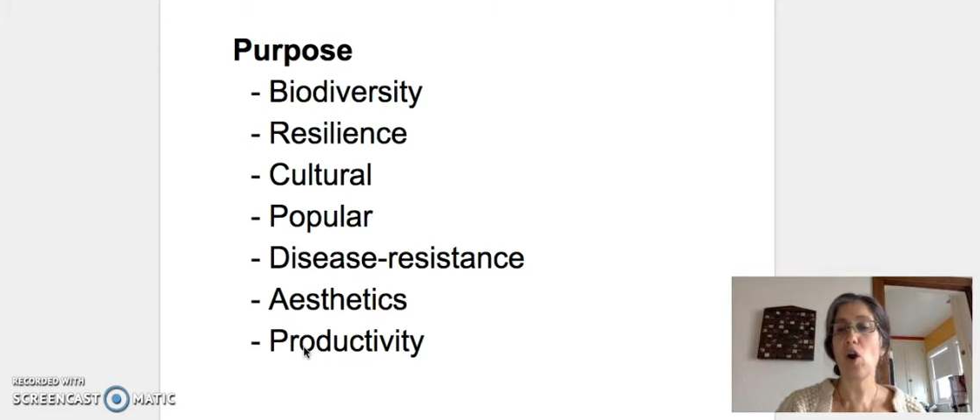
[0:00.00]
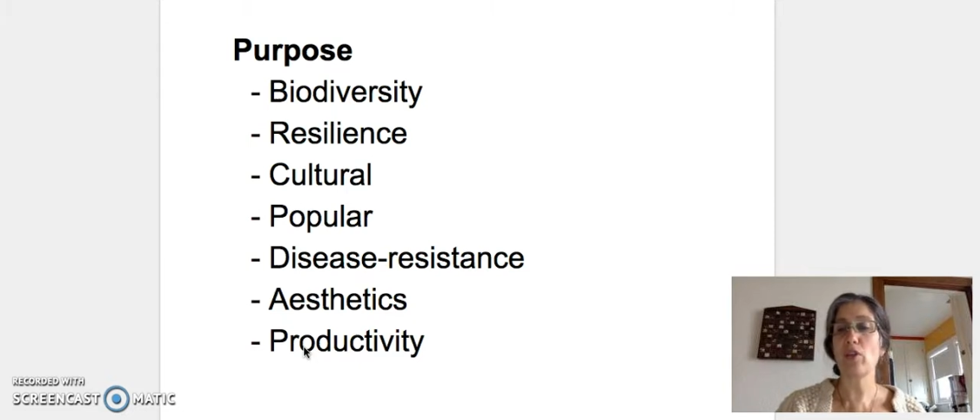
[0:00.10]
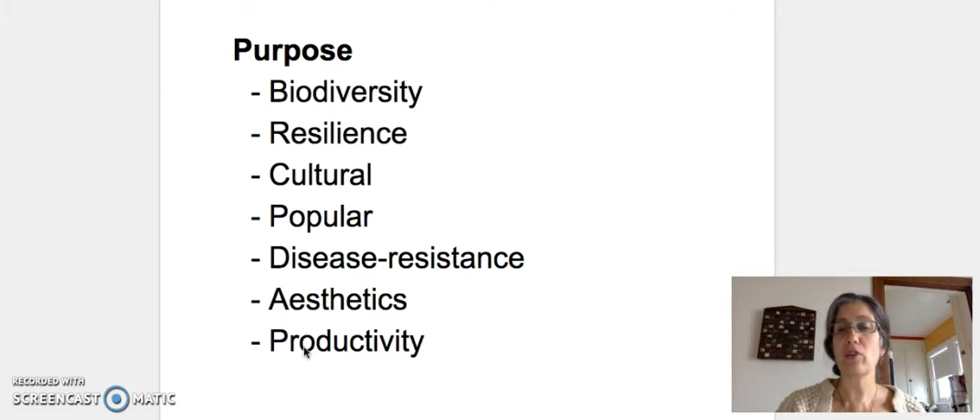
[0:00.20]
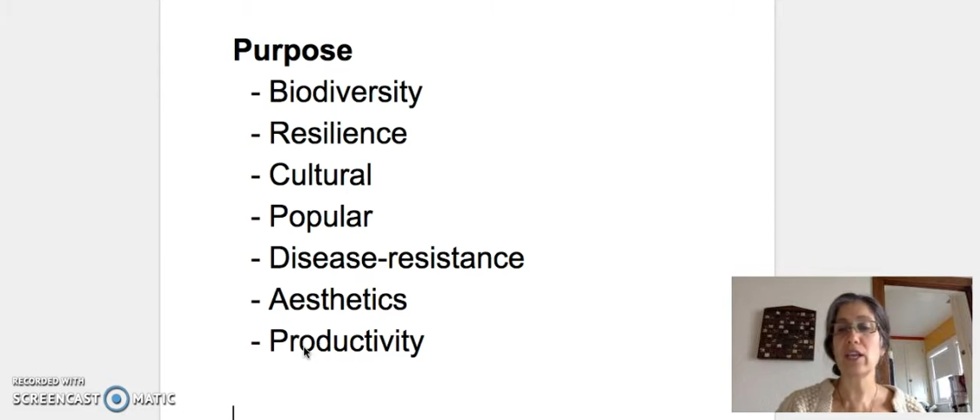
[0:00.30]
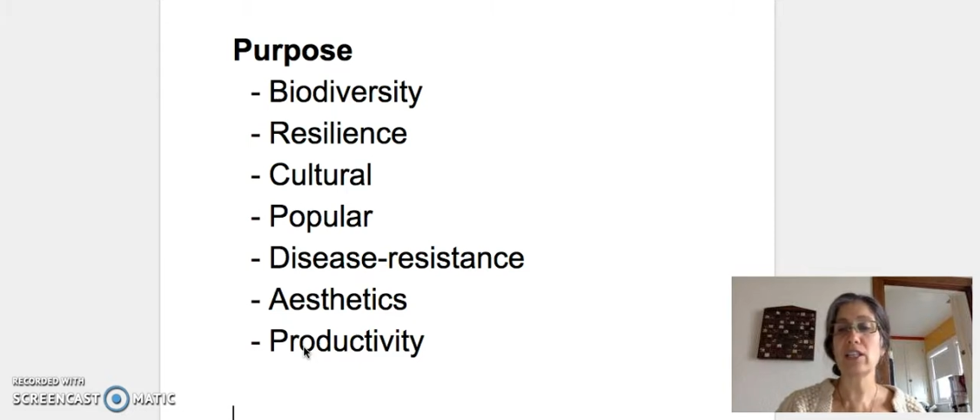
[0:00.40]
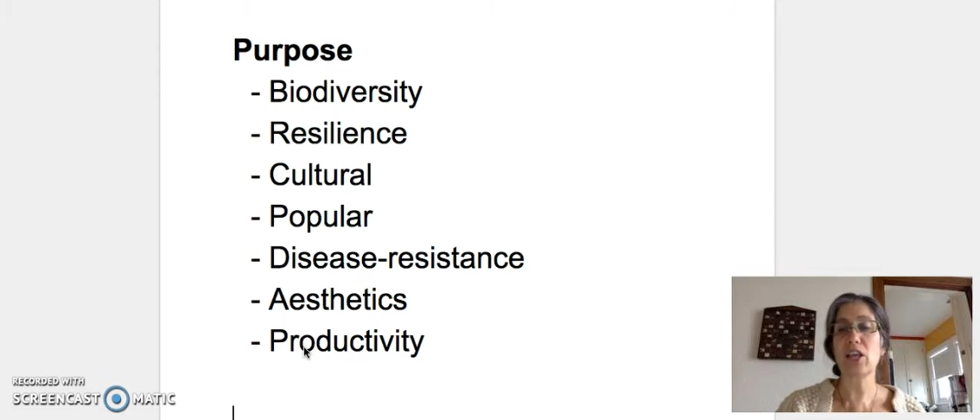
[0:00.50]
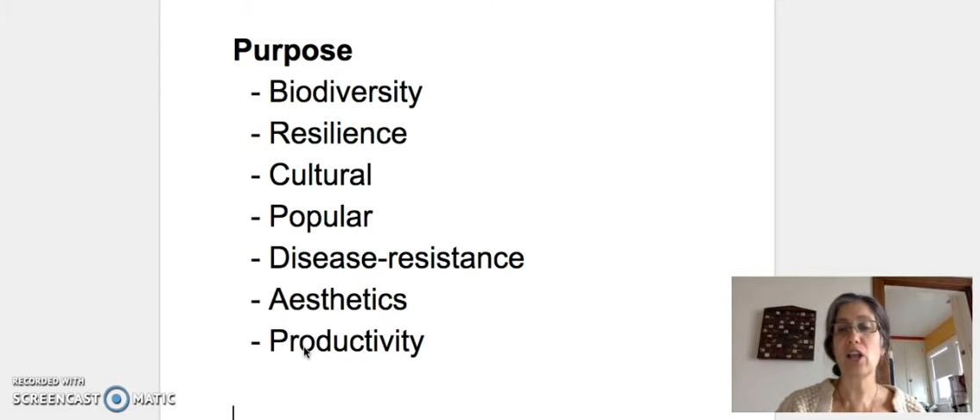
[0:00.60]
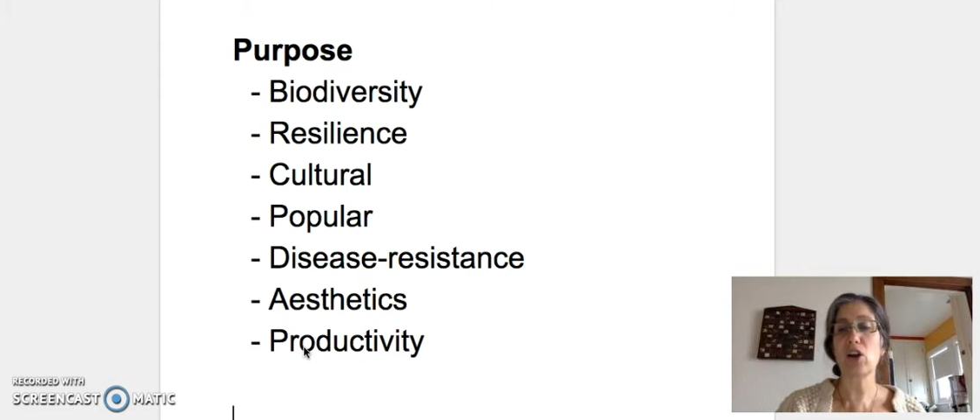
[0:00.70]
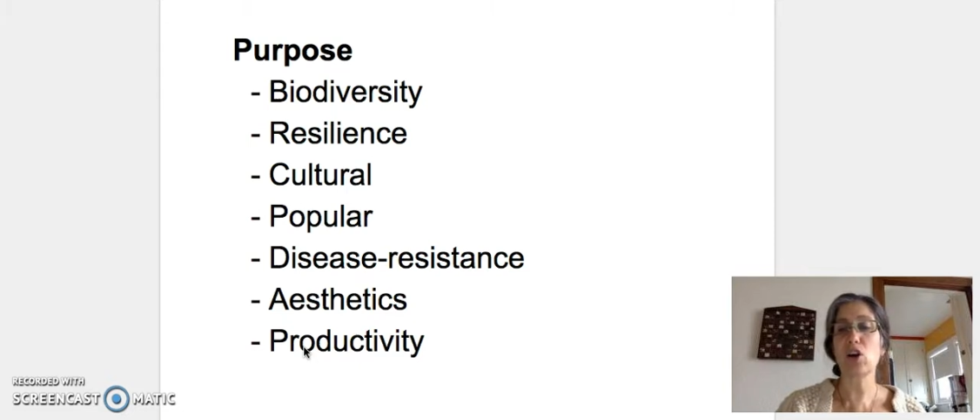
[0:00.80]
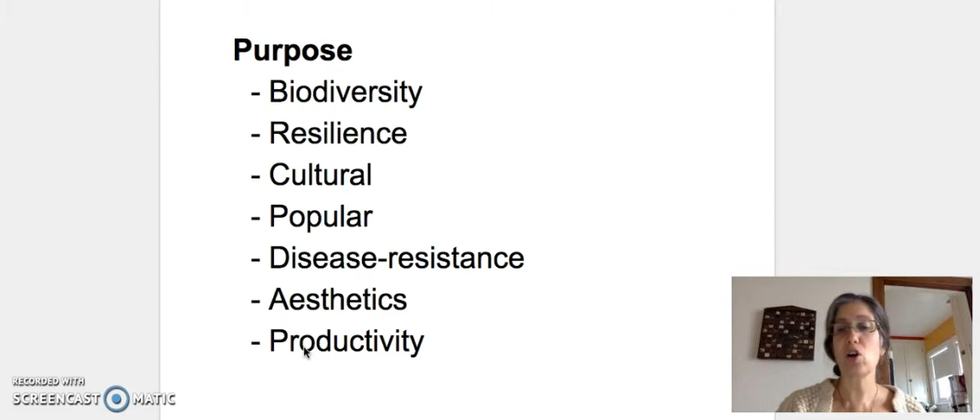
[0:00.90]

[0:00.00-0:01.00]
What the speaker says: are there things that are